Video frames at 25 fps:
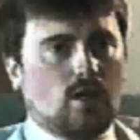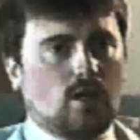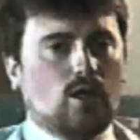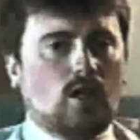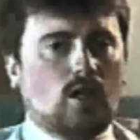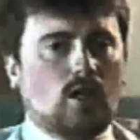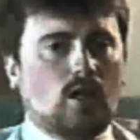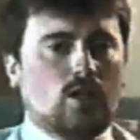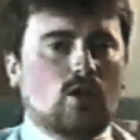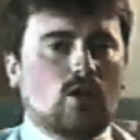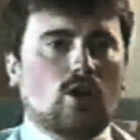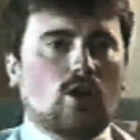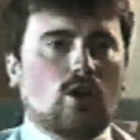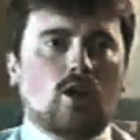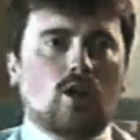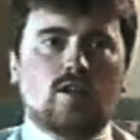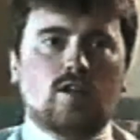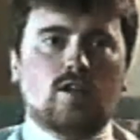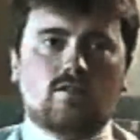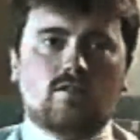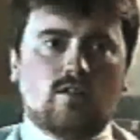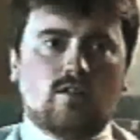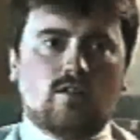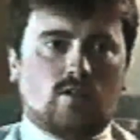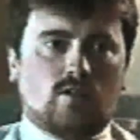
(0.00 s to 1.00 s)
You got to
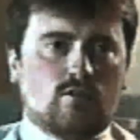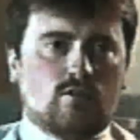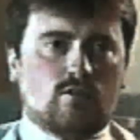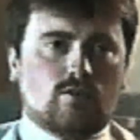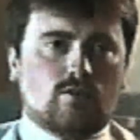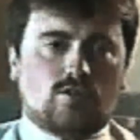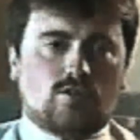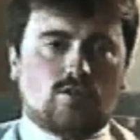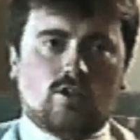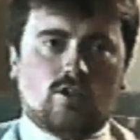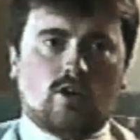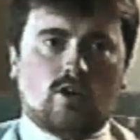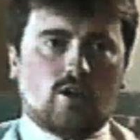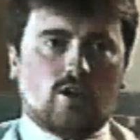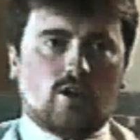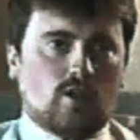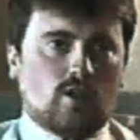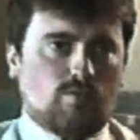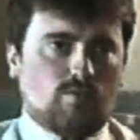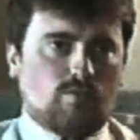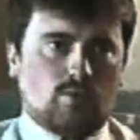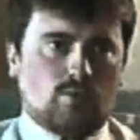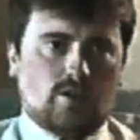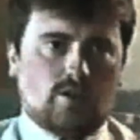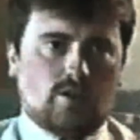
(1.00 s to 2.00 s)
listen to the users. You got to
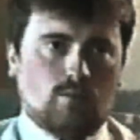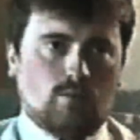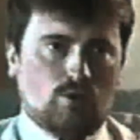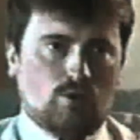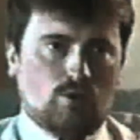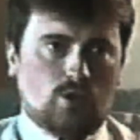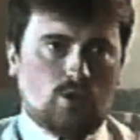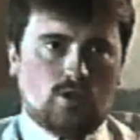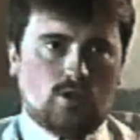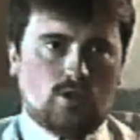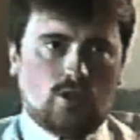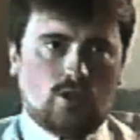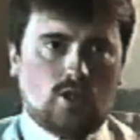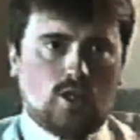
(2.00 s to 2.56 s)
give them what they want.